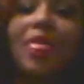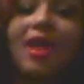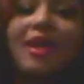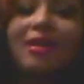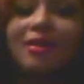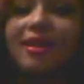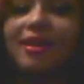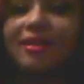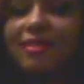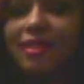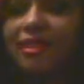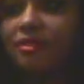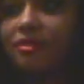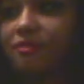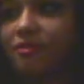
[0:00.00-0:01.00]
he said in the
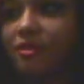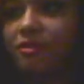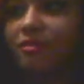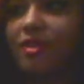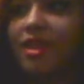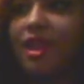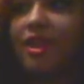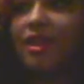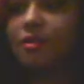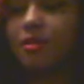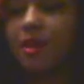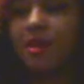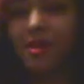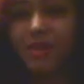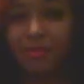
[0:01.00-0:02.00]
interview that he's
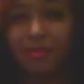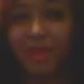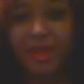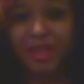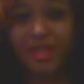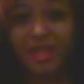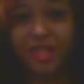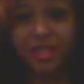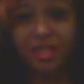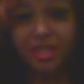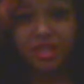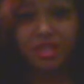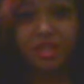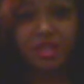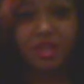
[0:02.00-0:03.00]
on a new
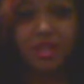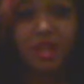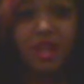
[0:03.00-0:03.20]
medication